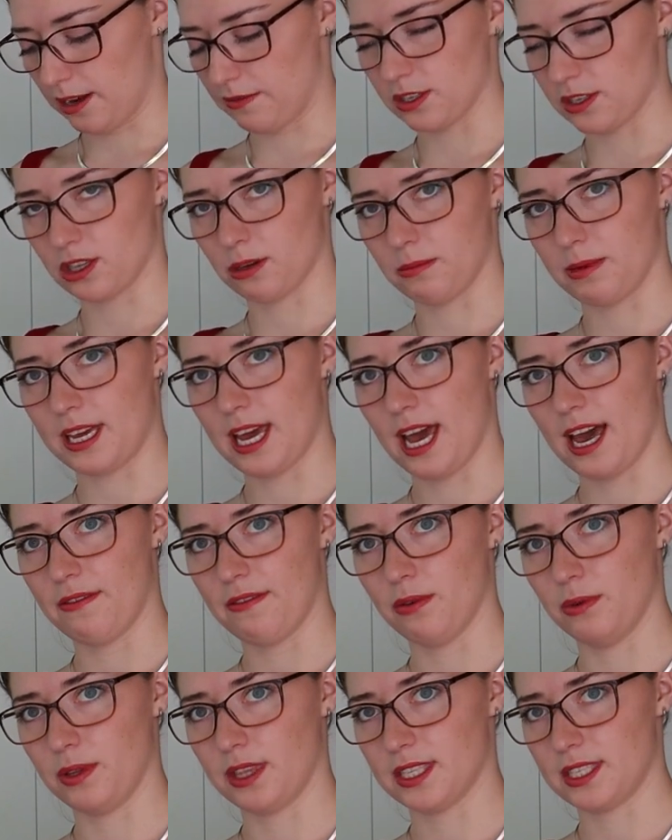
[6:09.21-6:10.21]
I've just got to be
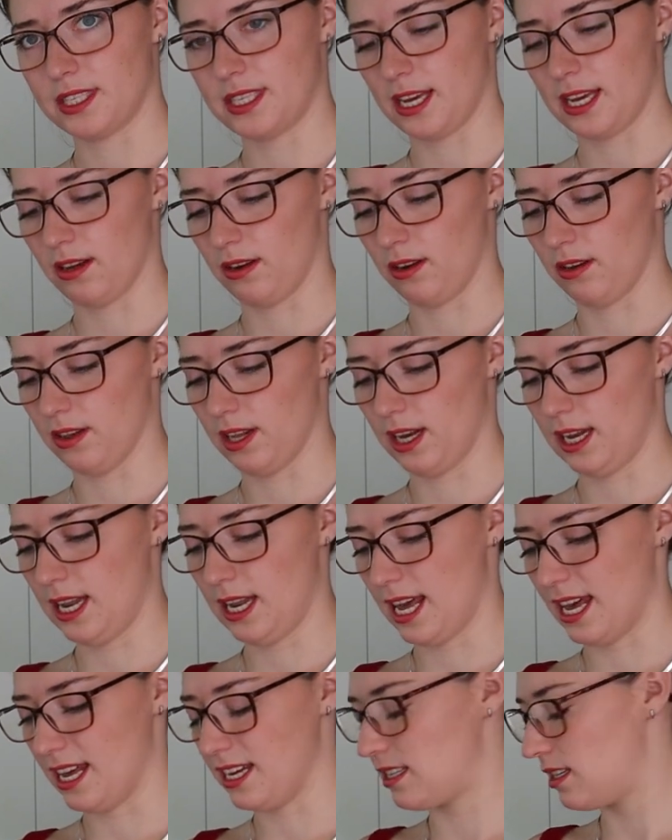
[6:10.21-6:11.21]
careful with the seal on the
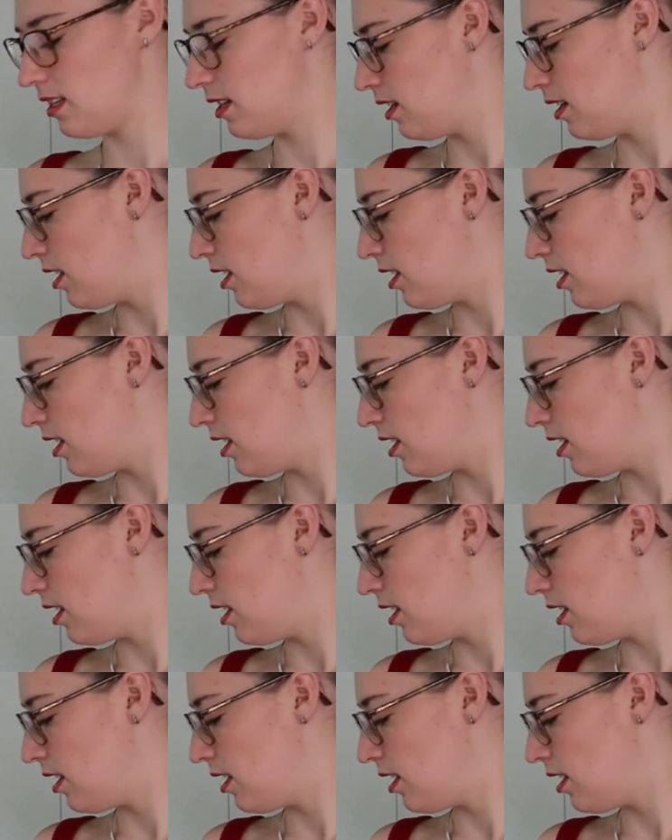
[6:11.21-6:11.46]
lid.